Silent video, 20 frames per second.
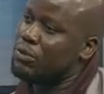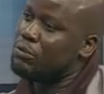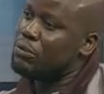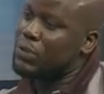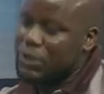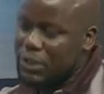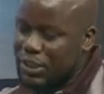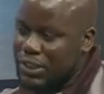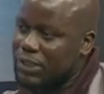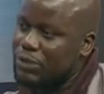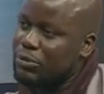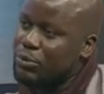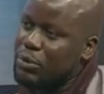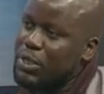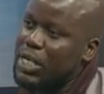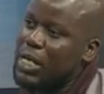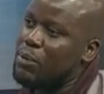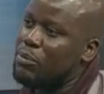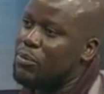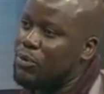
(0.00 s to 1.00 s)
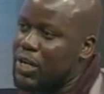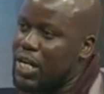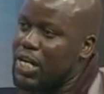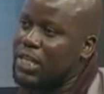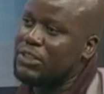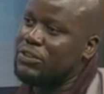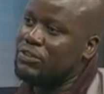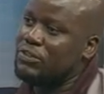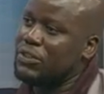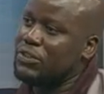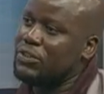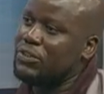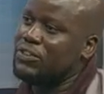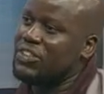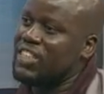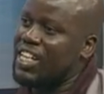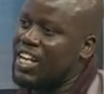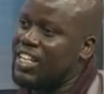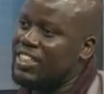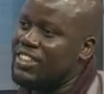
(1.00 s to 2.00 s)
But these women are product of this
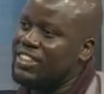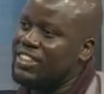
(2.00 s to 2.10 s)
society.